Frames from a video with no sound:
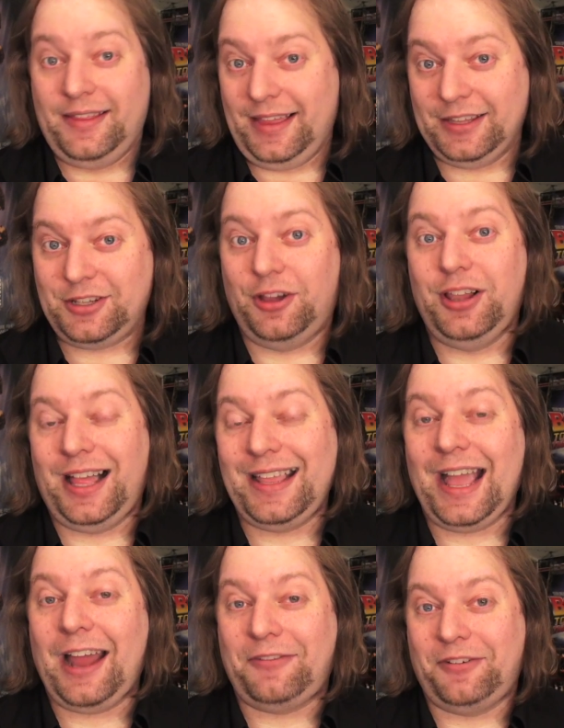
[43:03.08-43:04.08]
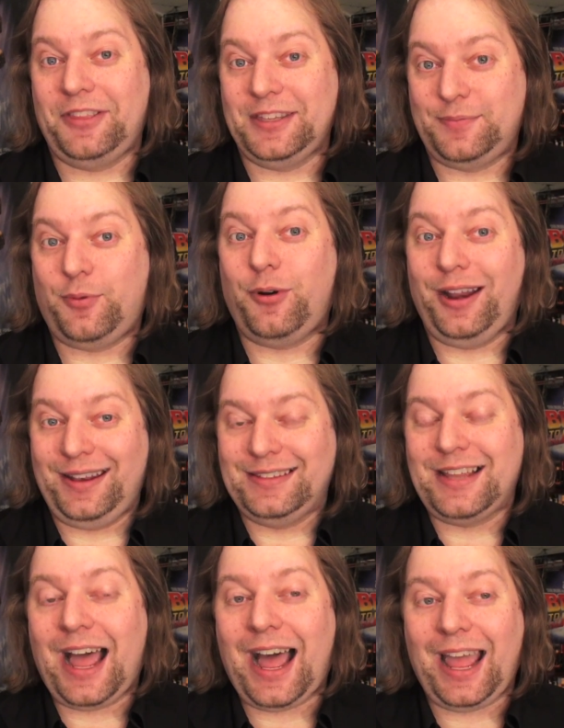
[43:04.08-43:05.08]
That's all I got for this point in
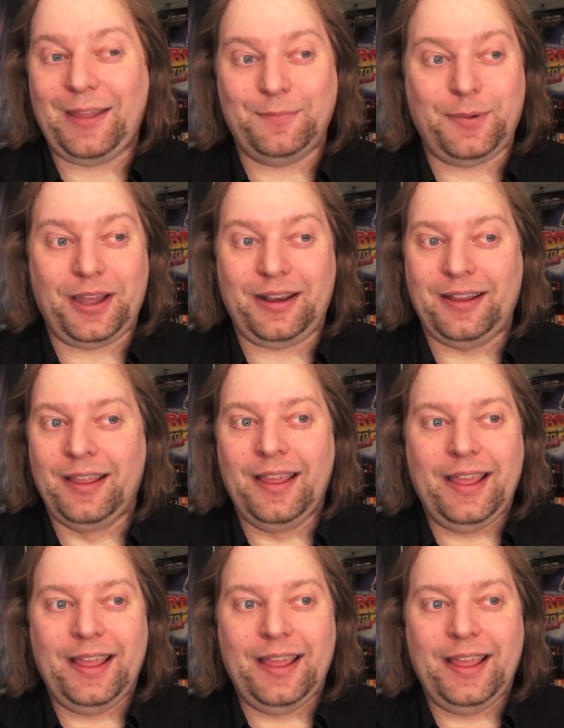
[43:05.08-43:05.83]
time, but